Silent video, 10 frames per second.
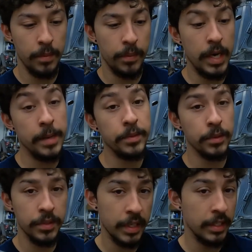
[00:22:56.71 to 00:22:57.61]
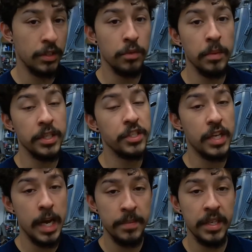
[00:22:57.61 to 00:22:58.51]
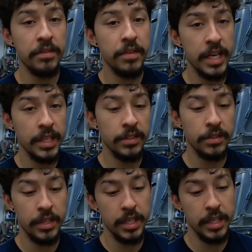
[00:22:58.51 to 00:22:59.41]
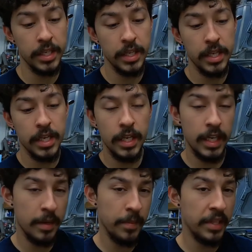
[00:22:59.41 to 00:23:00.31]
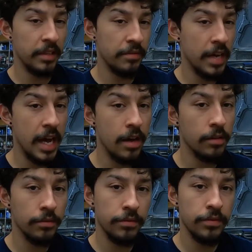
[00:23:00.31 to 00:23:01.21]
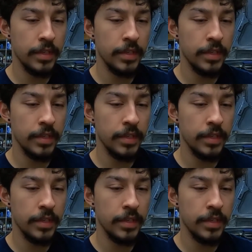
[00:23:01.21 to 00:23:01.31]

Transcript: perhaps it was like too much timing advance and could have bent the valve.